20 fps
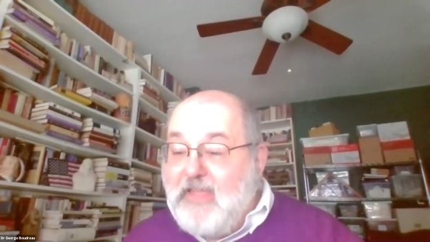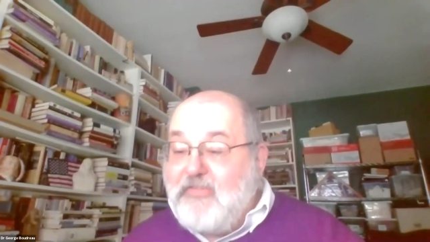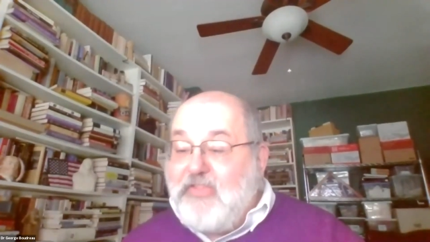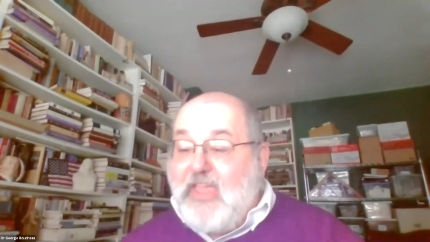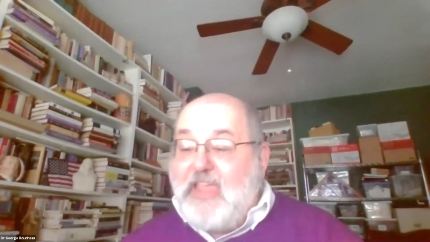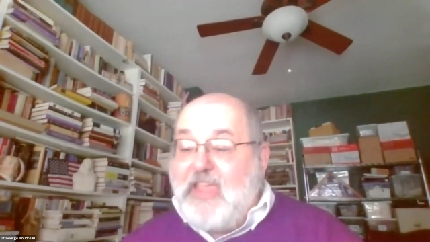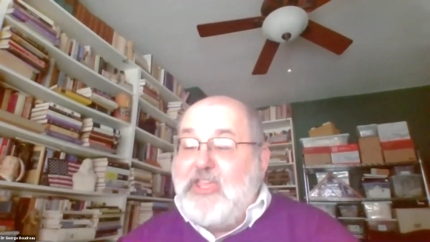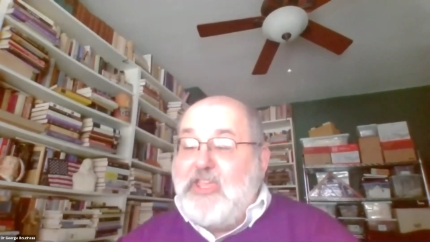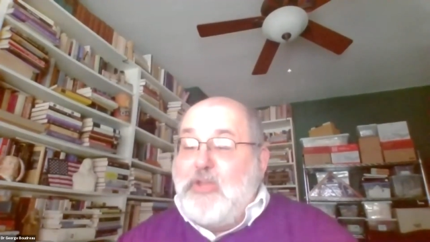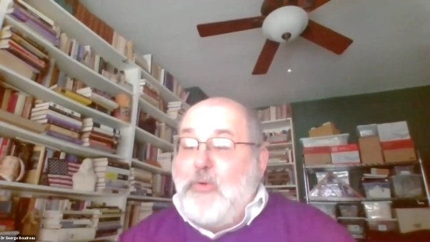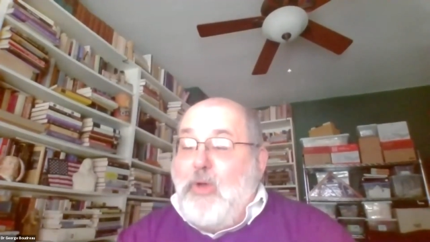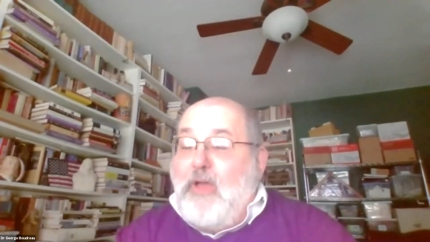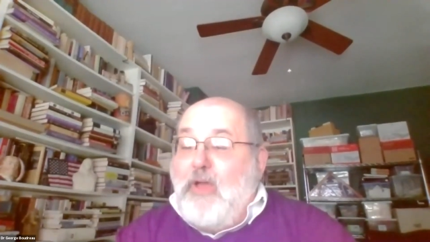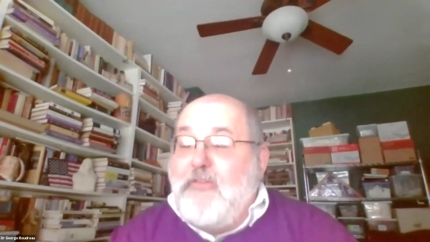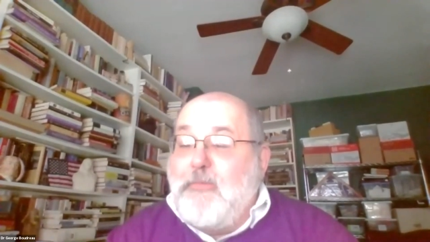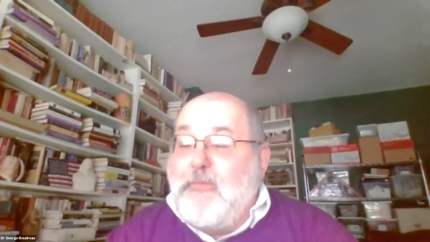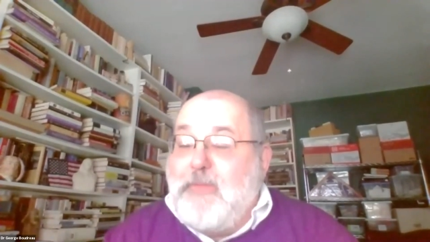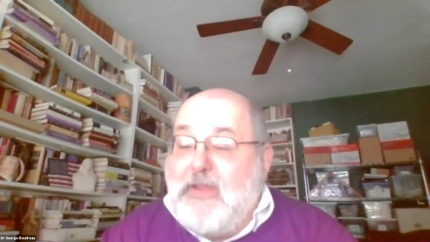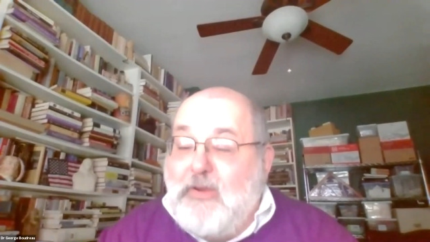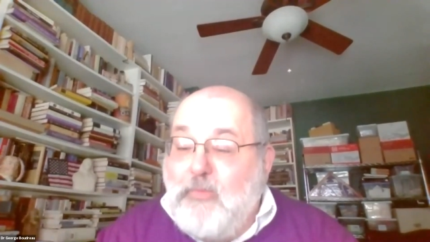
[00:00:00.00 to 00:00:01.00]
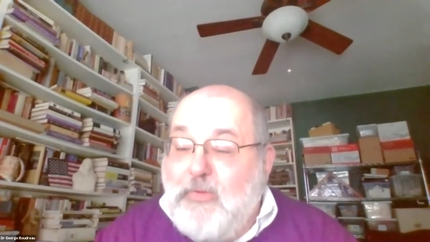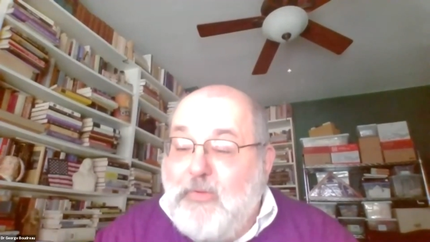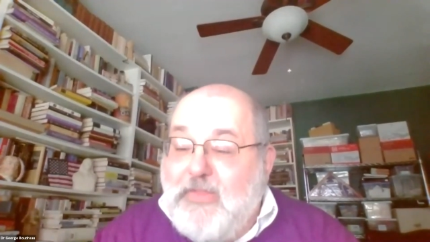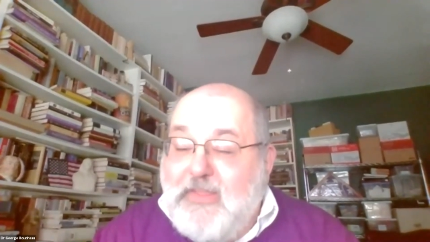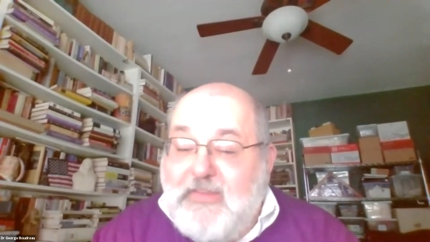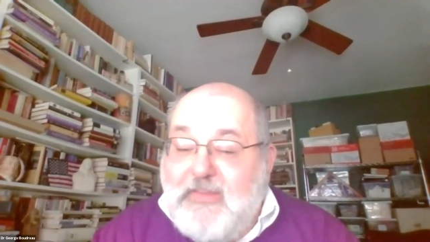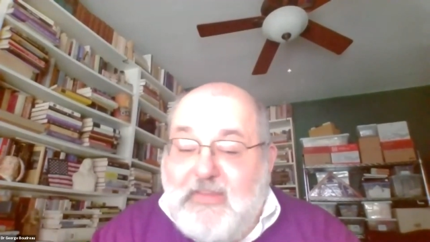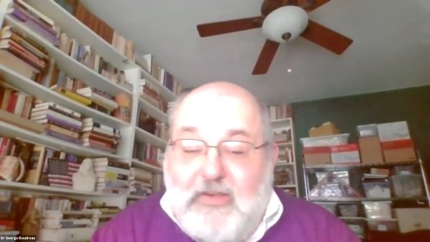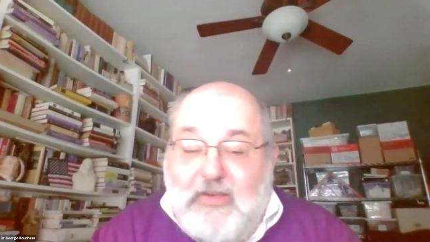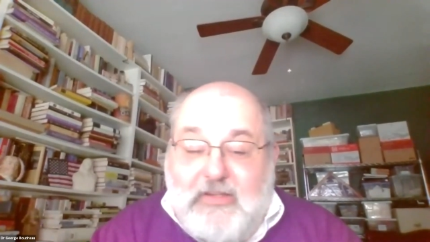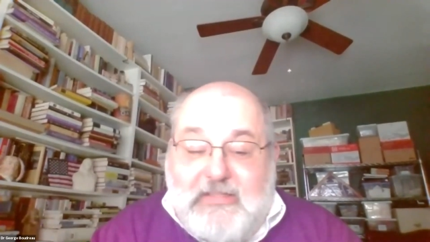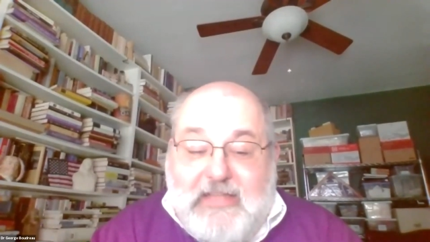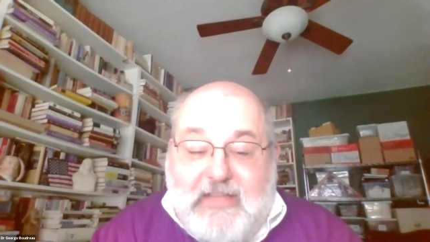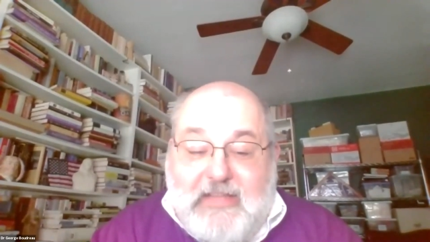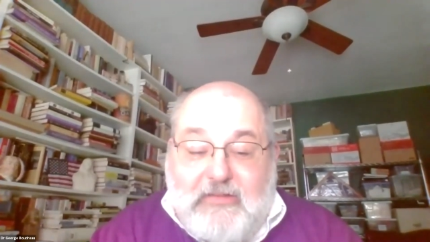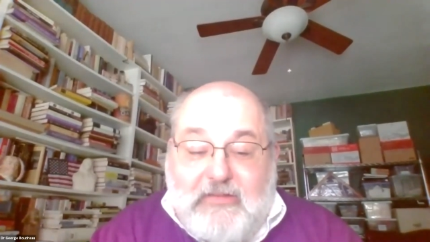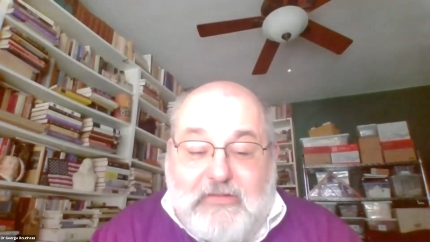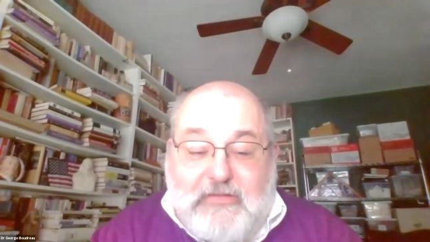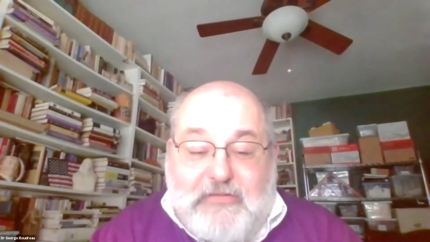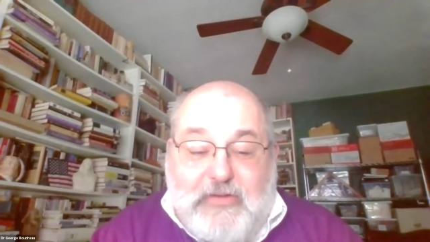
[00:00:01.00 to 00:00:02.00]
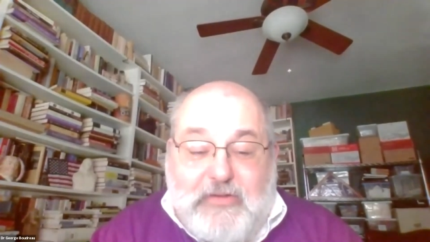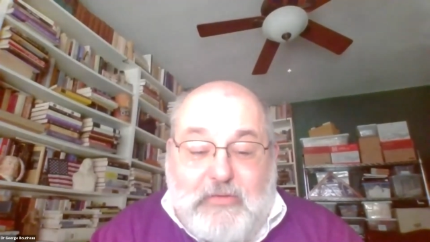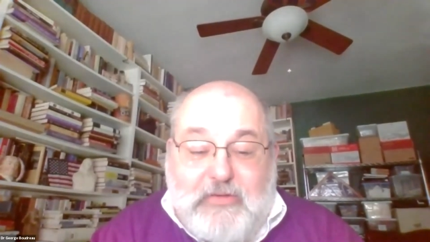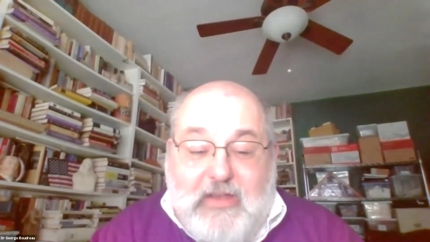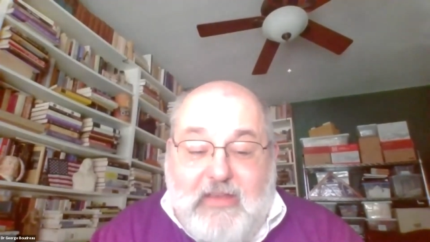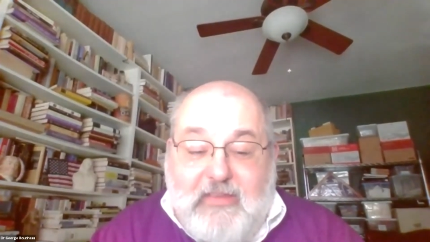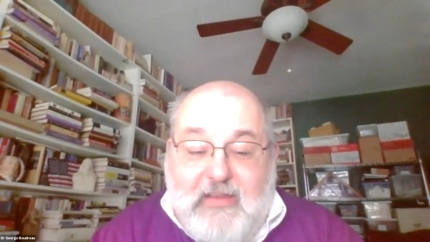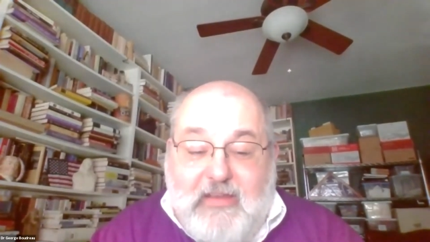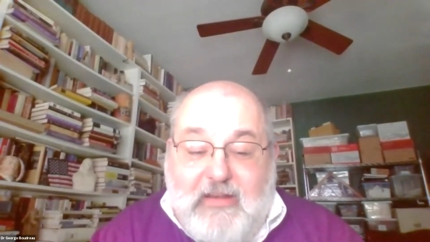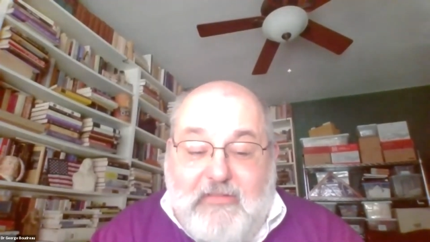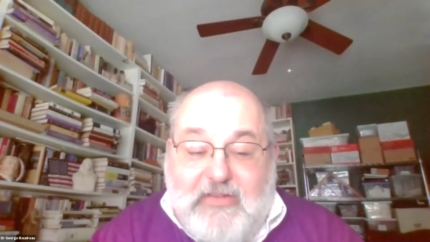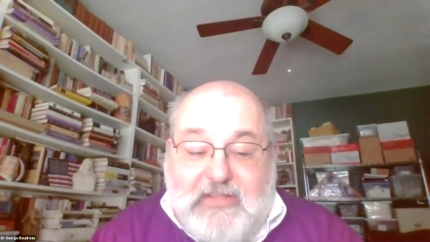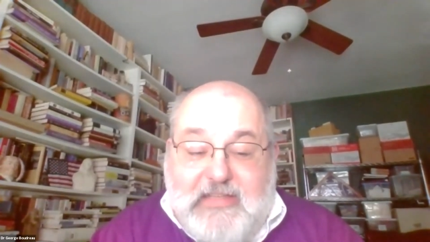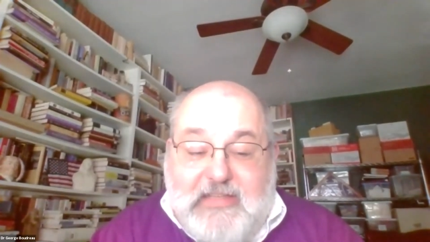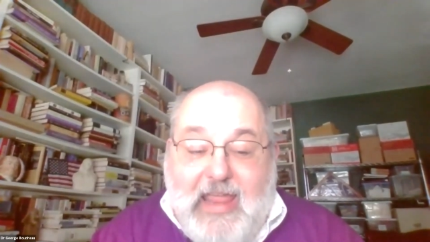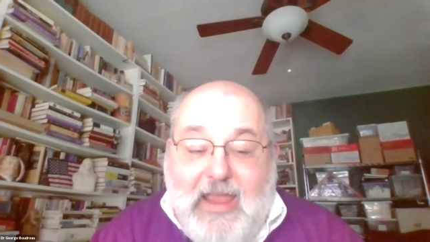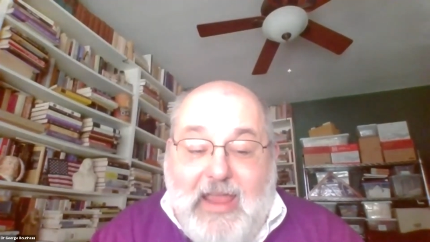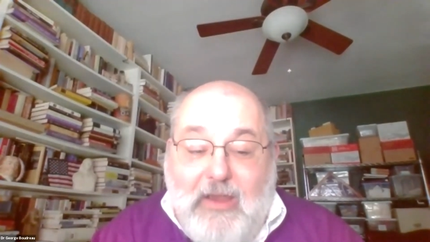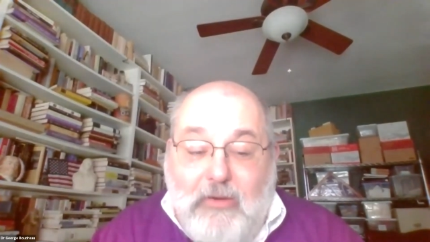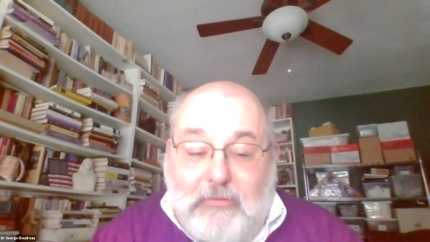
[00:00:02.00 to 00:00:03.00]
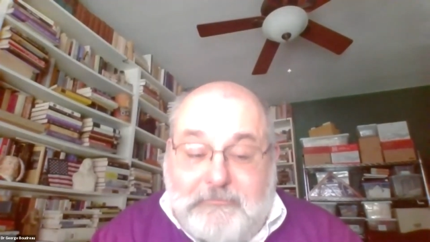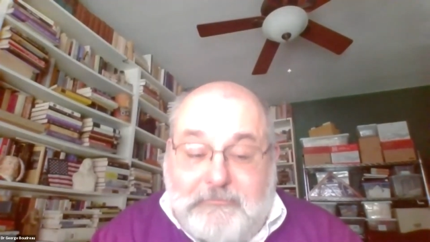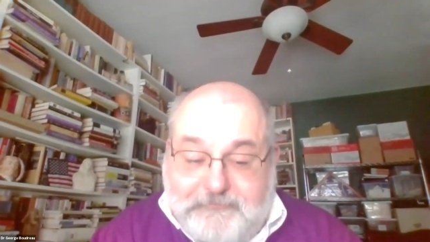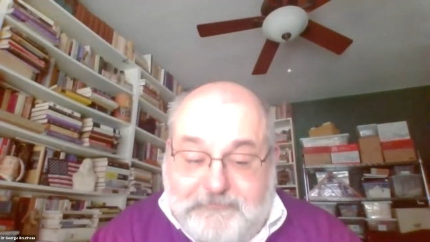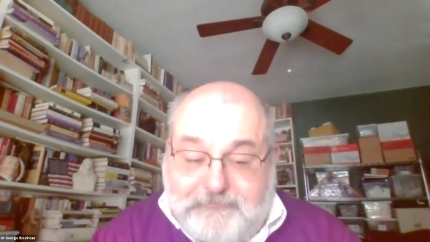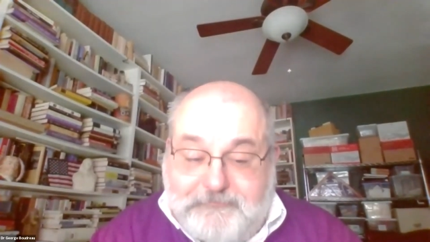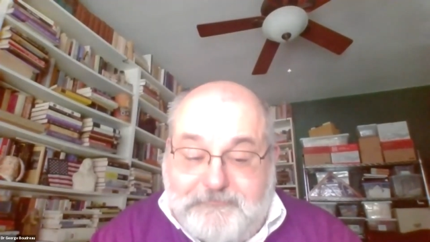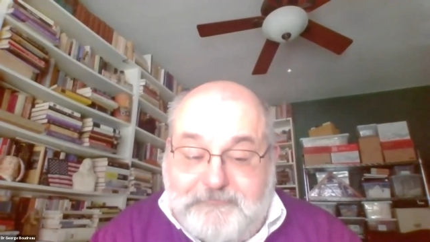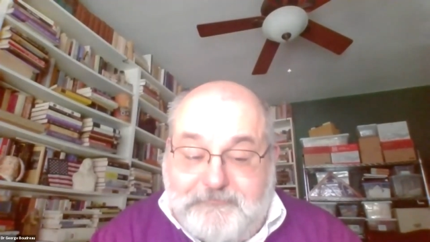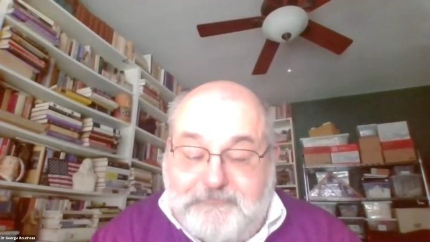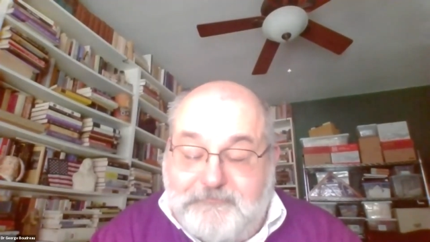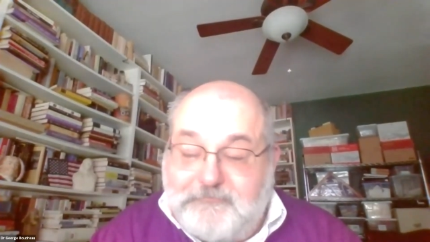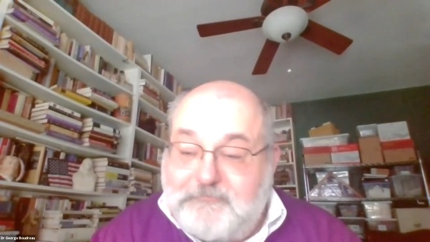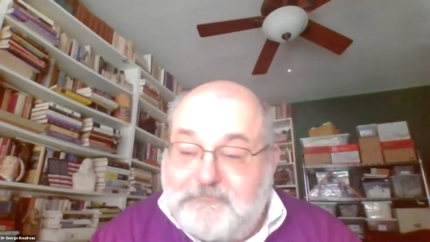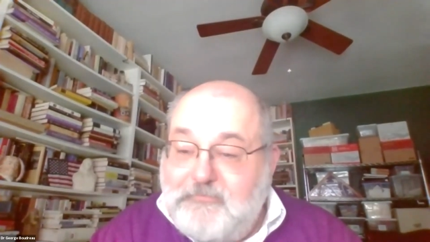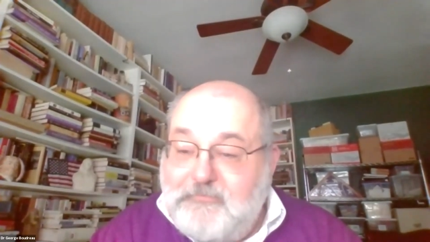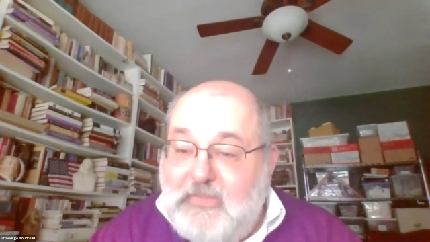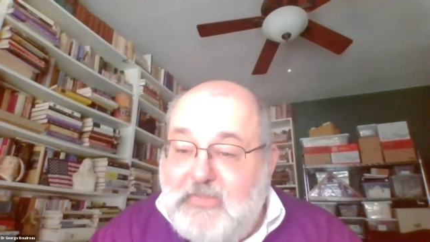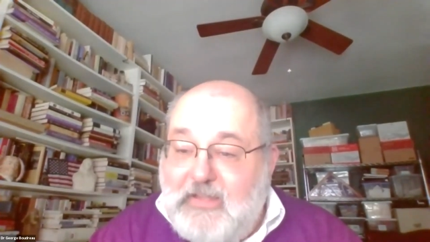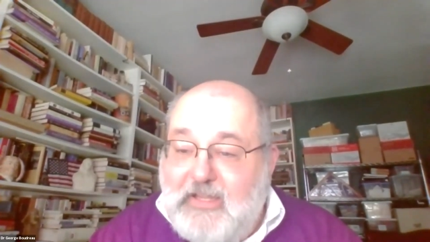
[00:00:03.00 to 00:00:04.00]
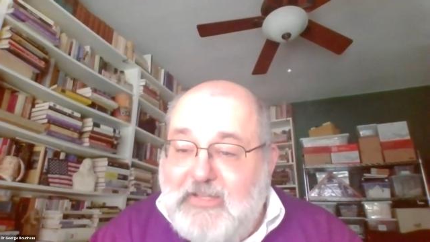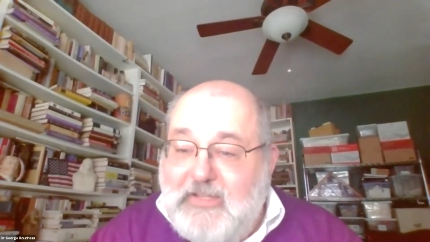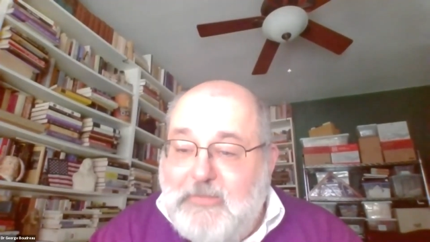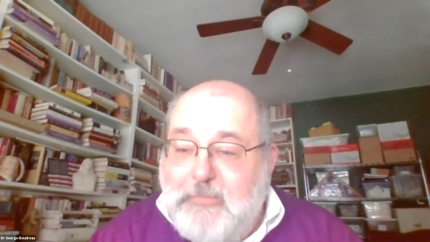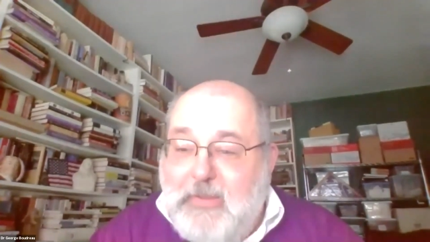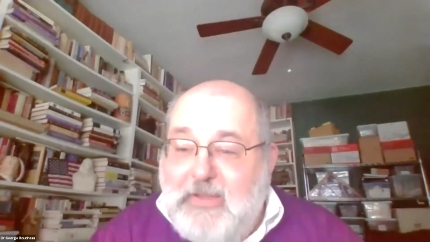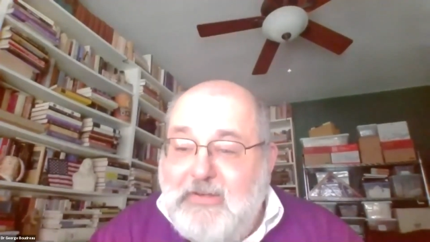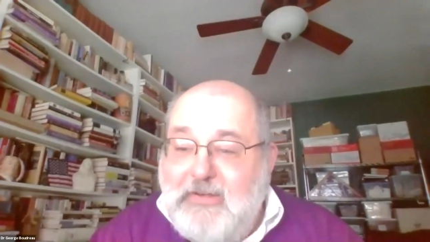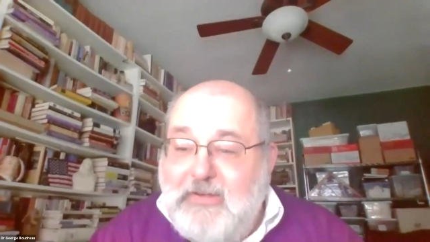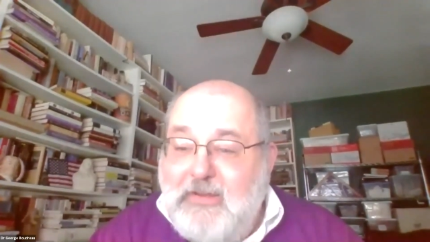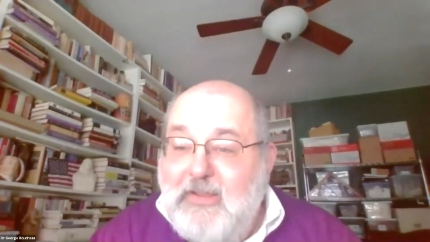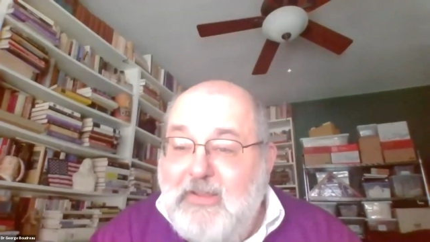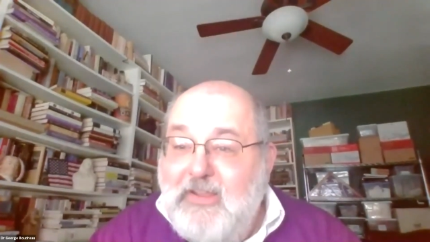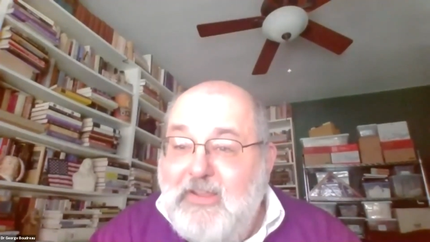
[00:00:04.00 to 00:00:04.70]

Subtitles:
Thank you all for being with us. It looks like there's a few dozen of us now. It's been